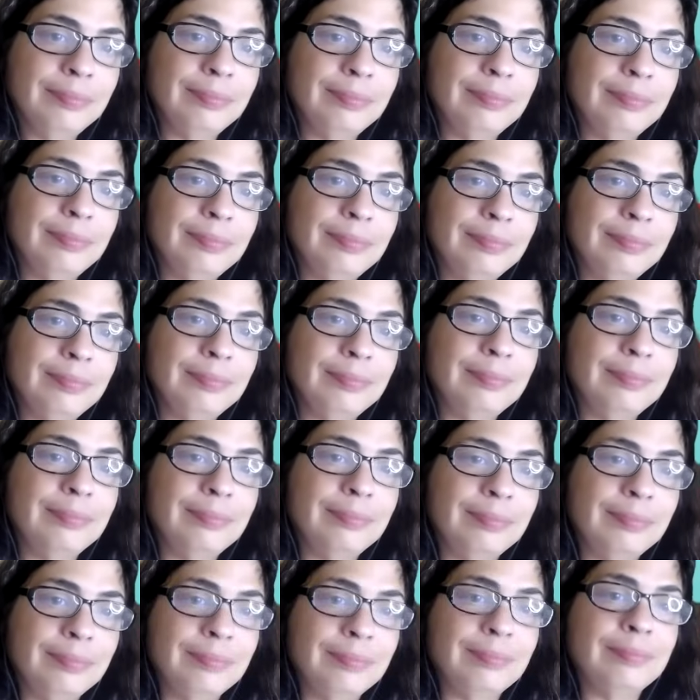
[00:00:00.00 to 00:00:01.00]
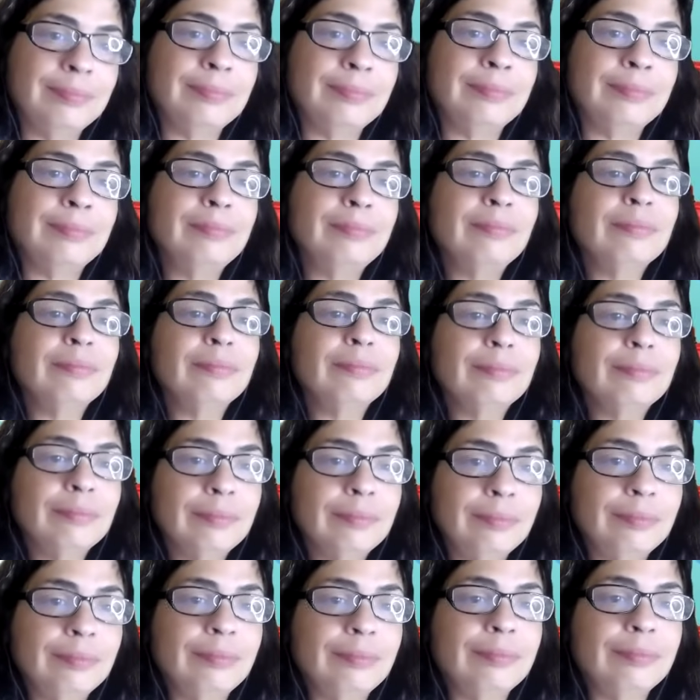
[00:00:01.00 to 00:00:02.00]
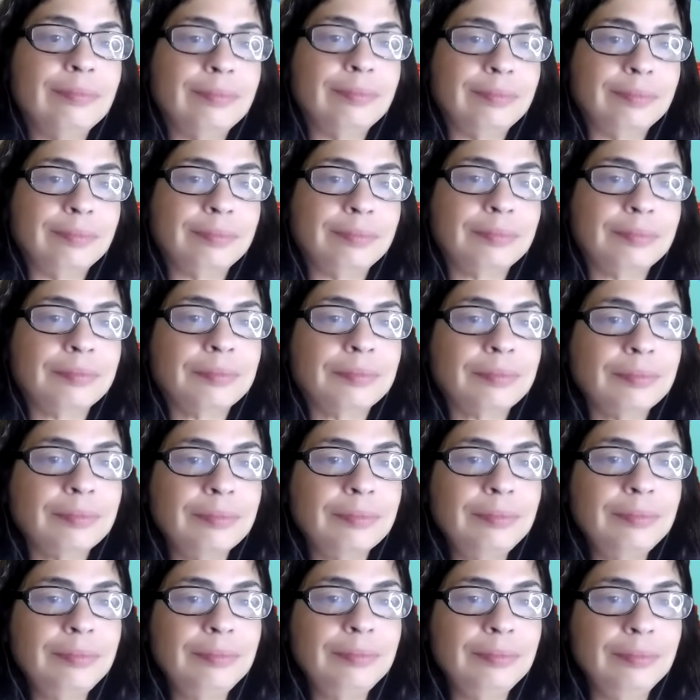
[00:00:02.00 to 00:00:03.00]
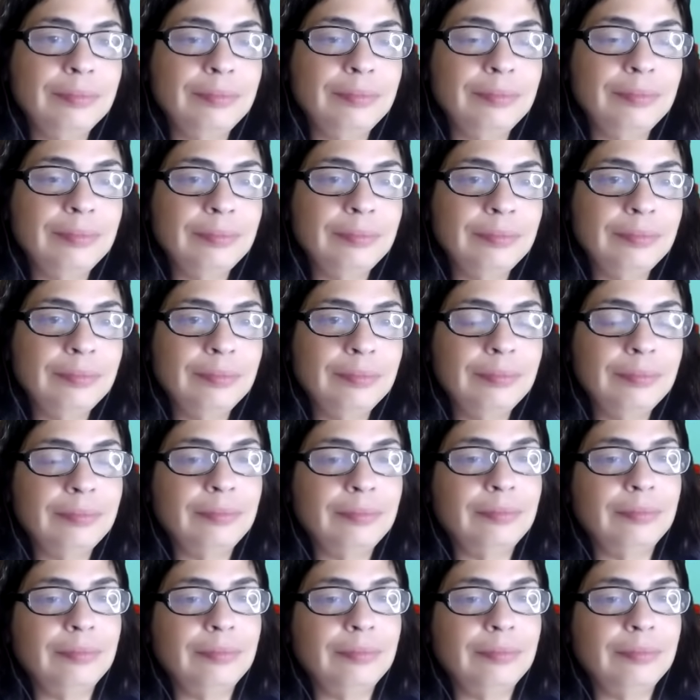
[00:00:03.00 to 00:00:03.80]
This person isn't speaking.